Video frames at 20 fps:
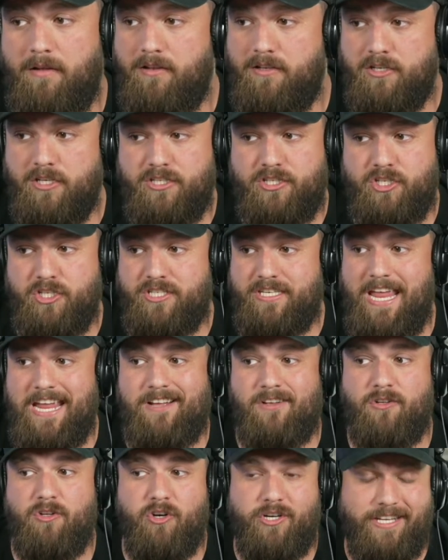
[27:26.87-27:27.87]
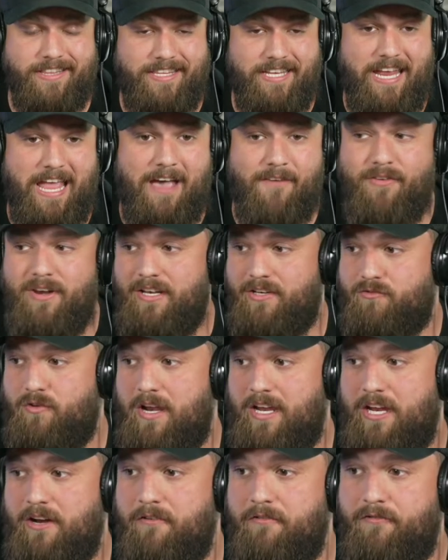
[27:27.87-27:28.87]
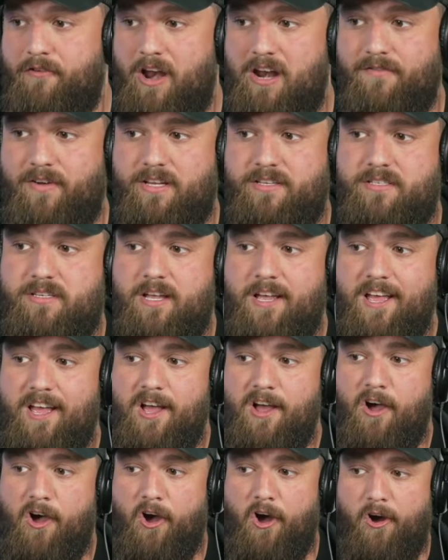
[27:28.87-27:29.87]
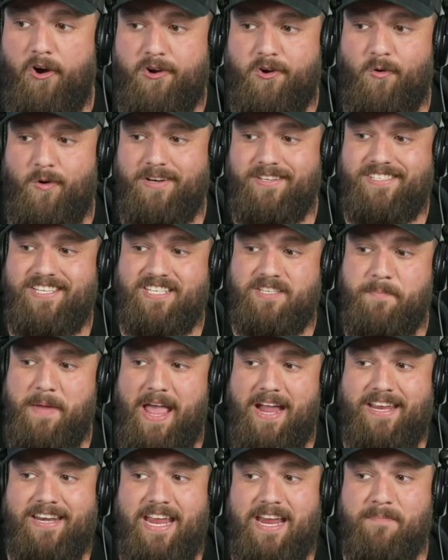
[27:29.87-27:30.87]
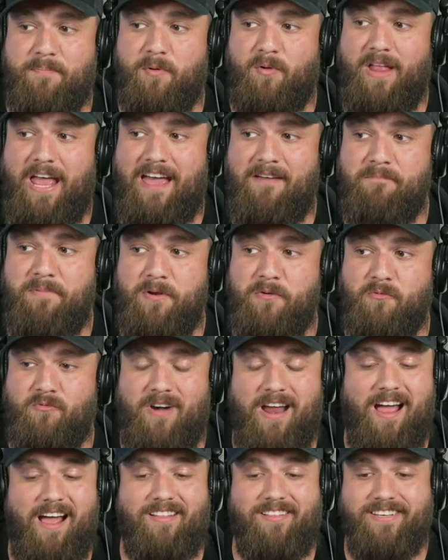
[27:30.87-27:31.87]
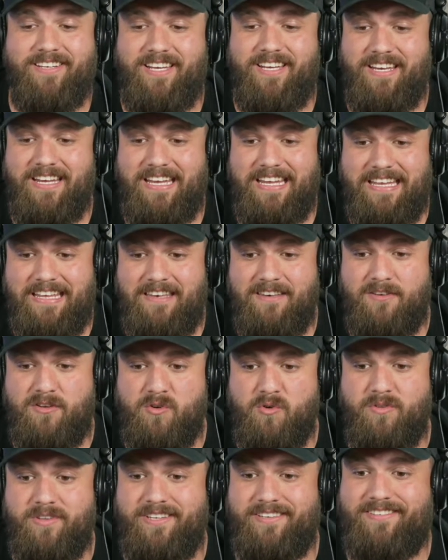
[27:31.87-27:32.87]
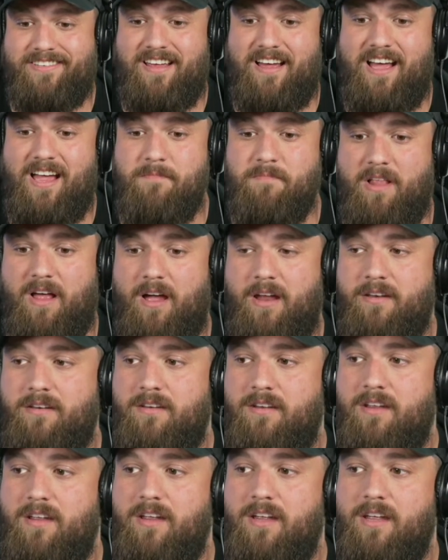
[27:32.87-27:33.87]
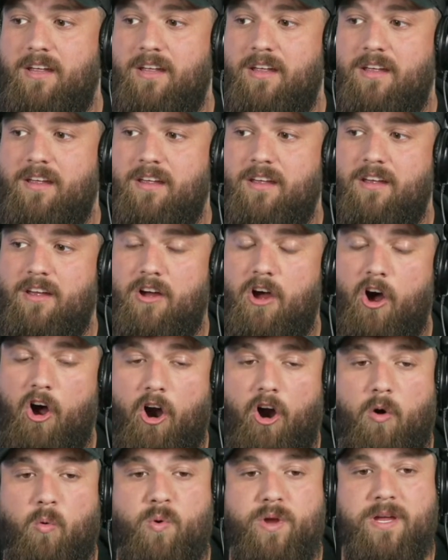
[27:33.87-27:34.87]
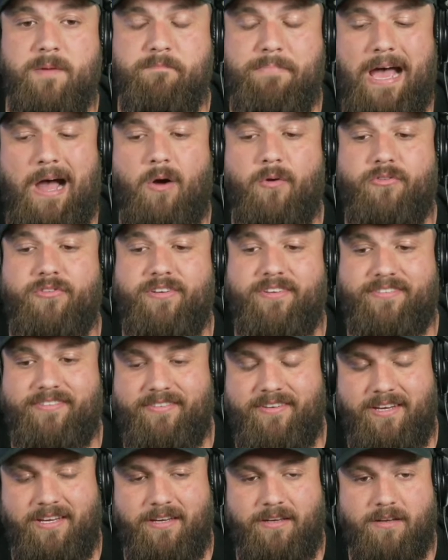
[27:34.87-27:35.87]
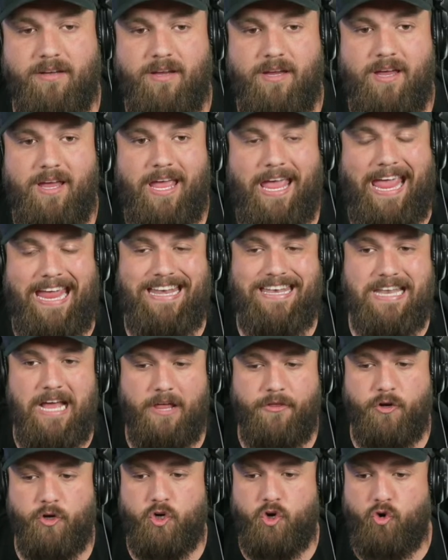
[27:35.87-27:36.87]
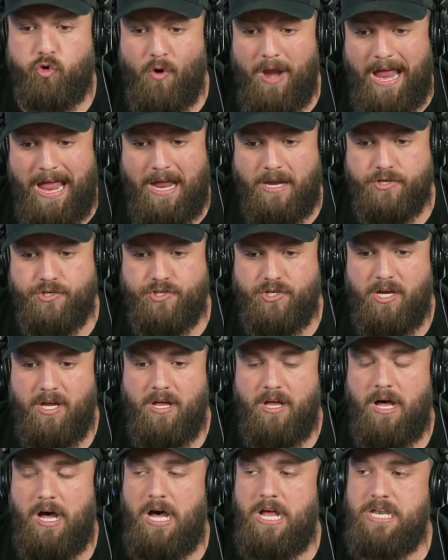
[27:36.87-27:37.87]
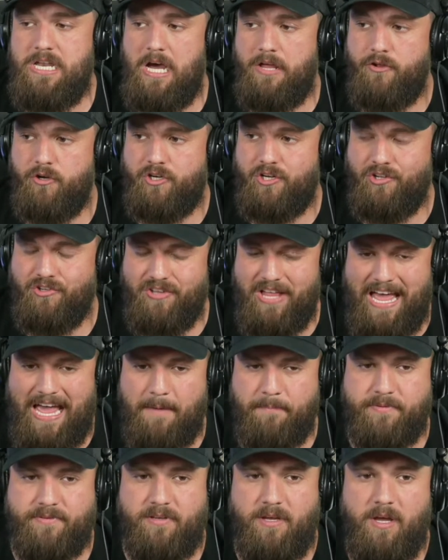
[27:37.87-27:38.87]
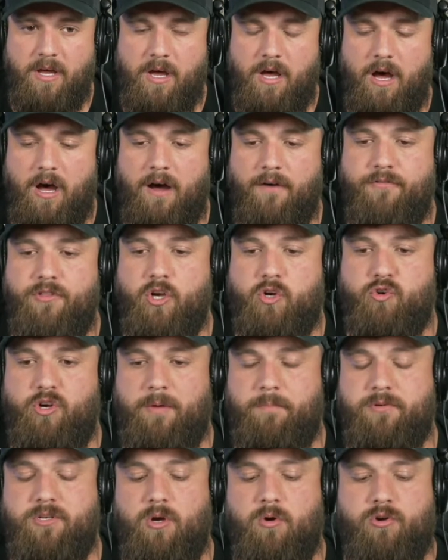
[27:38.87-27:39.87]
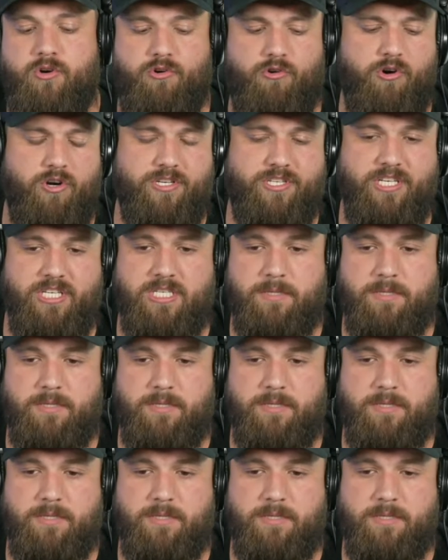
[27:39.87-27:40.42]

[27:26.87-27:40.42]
let's just take a look at the evidence right here in front of us. Altcoins, since back in April, have been rallying into this timeline. Are we about to see another crash, another collapse of the cryptocurrency